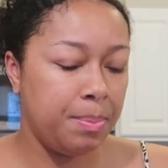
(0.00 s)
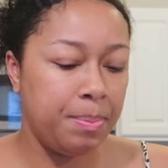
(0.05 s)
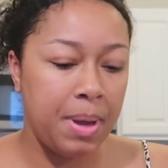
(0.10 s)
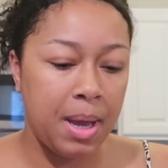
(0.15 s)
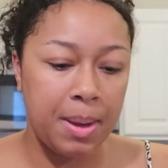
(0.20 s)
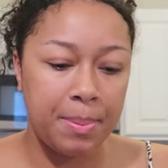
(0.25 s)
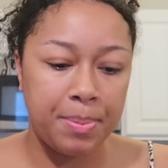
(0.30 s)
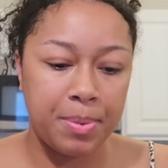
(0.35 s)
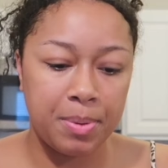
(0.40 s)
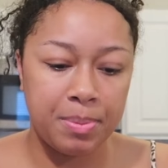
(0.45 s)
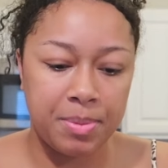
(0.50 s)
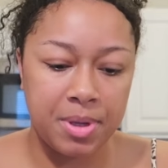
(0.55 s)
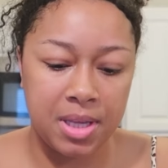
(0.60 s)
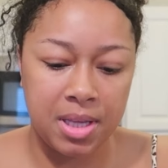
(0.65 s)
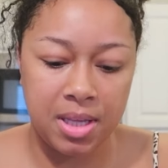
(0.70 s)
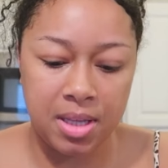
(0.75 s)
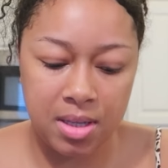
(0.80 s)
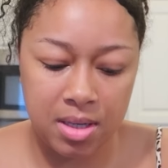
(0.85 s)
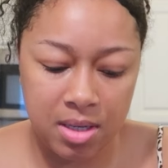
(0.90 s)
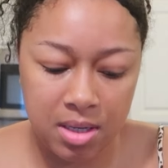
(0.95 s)

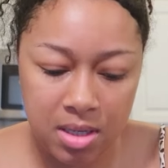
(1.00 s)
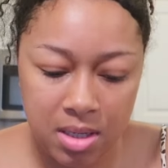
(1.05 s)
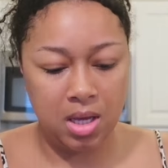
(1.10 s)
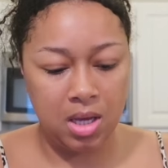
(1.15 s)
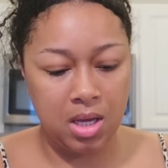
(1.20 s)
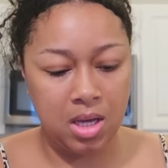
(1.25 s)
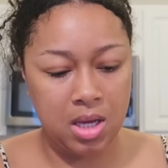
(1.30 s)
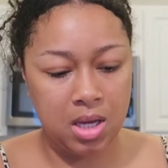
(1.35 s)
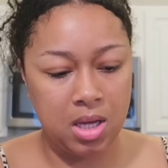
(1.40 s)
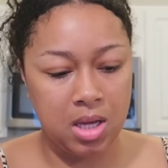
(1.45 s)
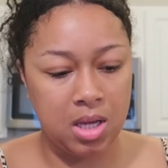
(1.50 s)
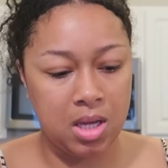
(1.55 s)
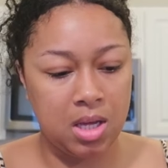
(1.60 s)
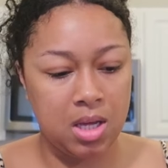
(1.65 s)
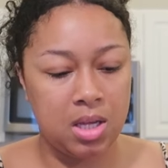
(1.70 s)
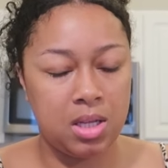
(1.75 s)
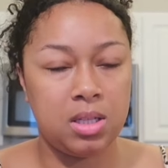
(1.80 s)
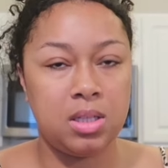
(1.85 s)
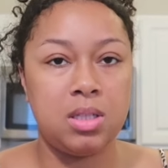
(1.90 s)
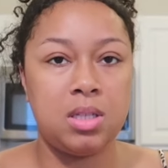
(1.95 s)
peppermint
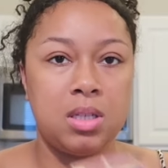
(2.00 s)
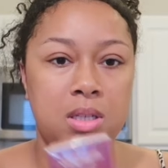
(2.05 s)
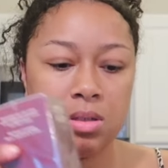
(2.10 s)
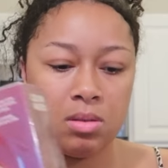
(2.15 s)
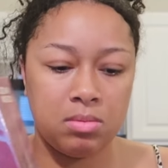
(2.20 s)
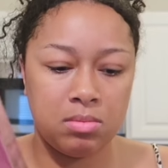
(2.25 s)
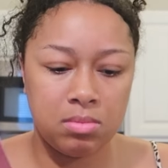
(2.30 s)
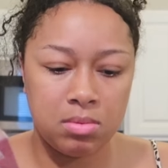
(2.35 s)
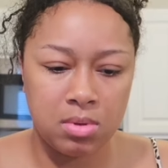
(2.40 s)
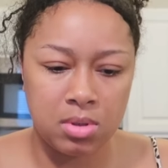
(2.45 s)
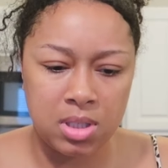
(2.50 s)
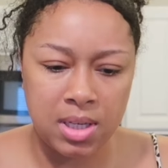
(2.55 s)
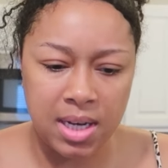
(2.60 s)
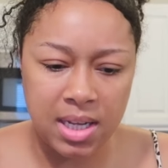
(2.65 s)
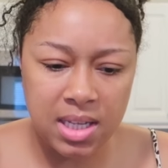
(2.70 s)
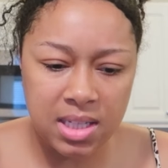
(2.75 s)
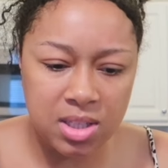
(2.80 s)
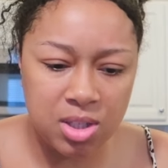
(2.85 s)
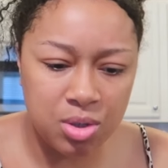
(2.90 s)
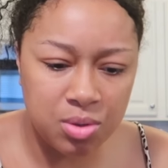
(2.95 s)
and did i
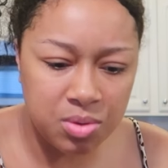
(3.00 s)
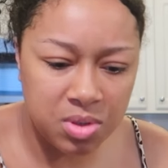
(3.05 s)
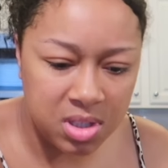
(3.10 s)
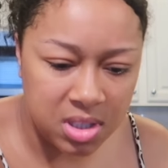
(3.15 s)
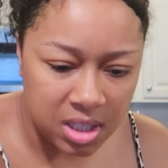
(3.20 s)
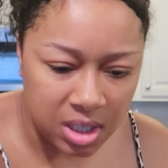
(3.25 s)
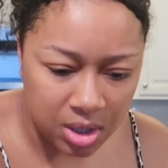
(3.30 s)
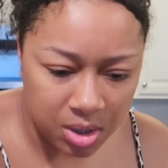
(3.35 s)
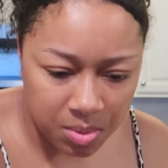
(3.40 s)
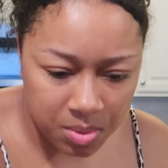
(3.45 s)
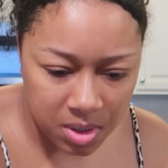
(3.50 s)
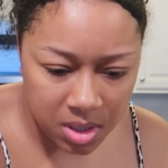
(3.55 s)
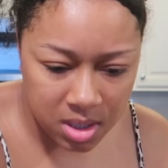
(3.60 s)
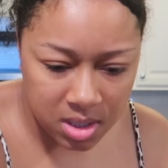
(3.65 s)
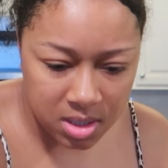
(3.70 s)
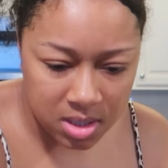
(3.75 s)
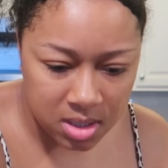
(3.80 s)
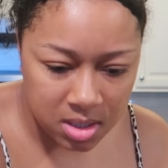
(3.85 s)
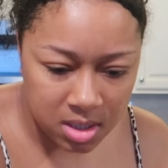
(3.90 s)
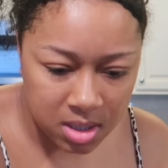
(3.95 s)
get two
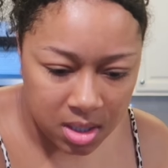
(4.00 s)
cedarwoods